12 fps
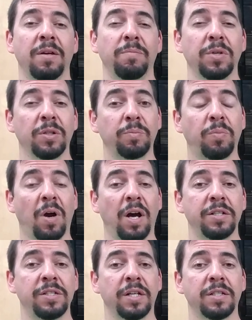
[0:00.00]
build
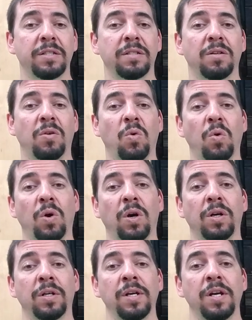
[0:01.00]
projects
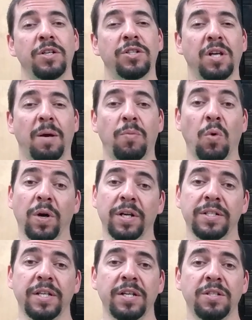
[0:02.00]
or shop
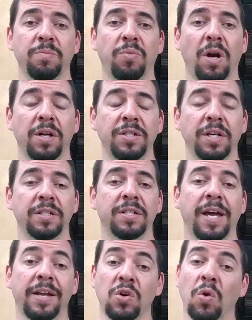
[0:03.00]
organization projects
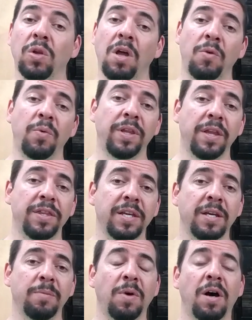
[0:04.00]
to kind of go along with the
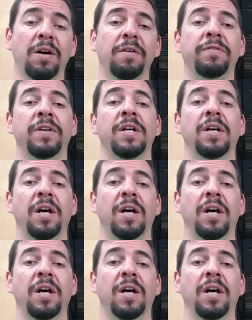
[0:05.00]
theme of